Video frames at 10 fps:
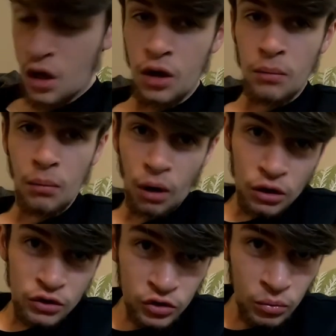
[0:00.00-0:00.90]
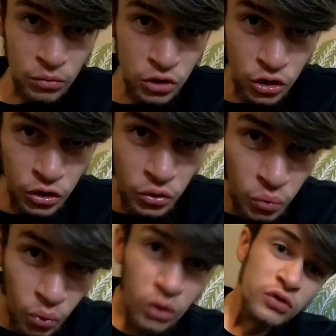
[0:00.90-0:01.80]
my
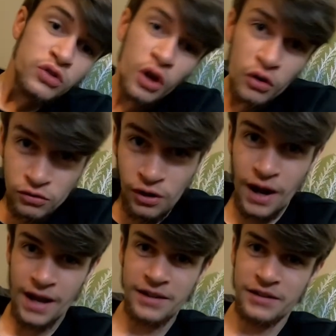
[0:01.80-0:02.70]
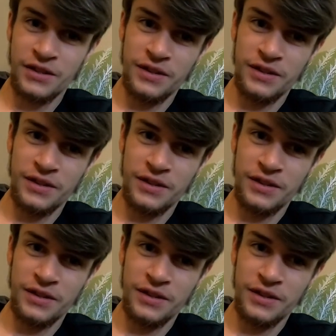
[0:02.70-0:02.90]
assumption was correct.